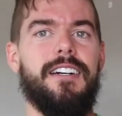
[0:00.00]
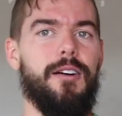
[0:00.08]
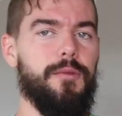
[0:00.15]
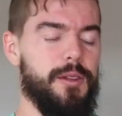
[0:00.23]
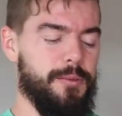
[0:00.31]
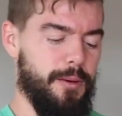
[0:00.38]

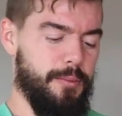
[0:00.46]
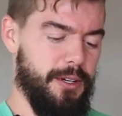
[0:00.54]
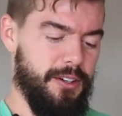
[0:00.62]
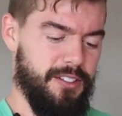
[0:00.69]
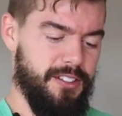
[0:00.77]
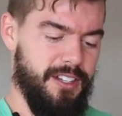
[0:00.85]
Hopefully my
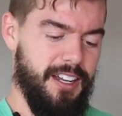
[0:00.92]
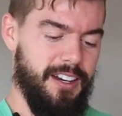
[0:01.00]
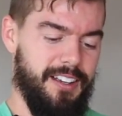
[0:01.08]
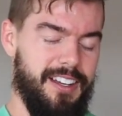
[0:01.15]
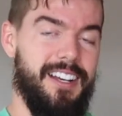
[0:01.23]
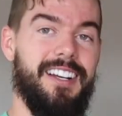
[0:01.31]
beard's not
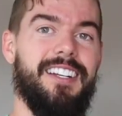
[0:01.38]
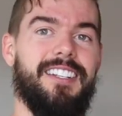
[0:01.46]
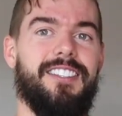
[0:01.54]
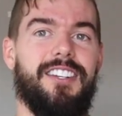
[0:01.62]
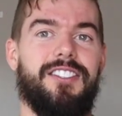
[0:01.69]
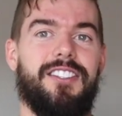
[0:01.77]

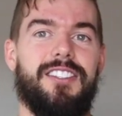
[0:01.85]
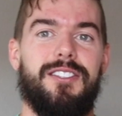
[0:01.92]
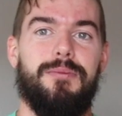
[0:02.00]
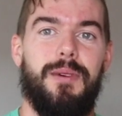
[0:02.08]
touching this